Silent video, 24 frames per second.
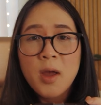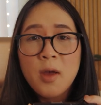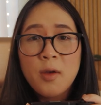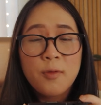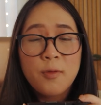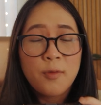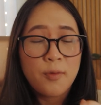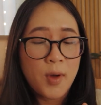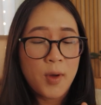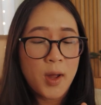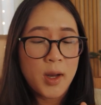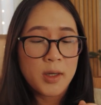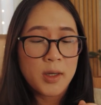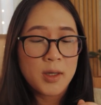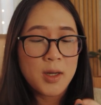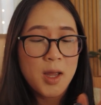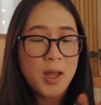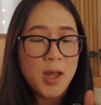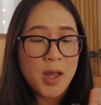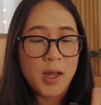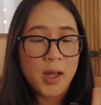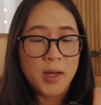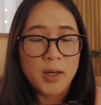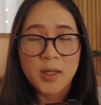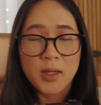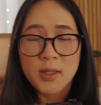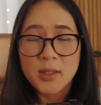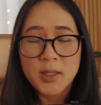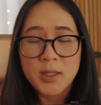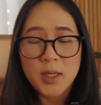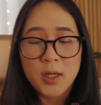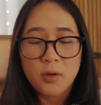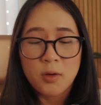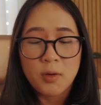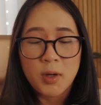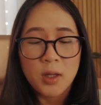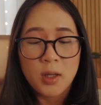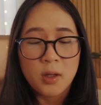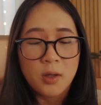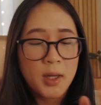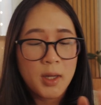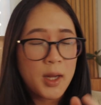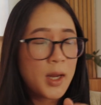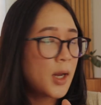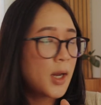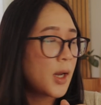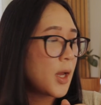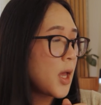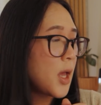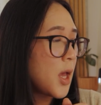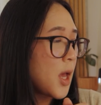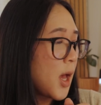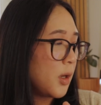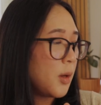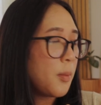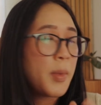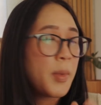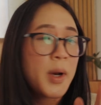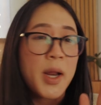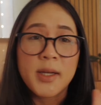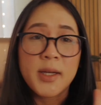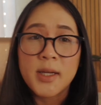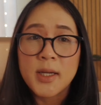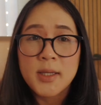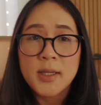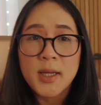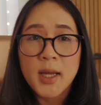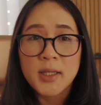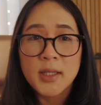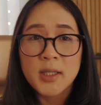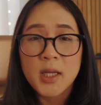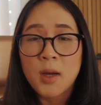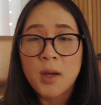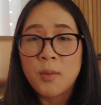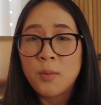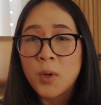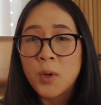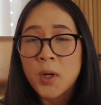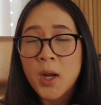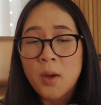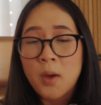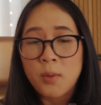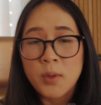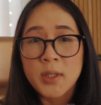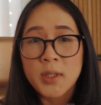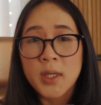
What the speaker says: fun and scenery looking, but I did take something when I was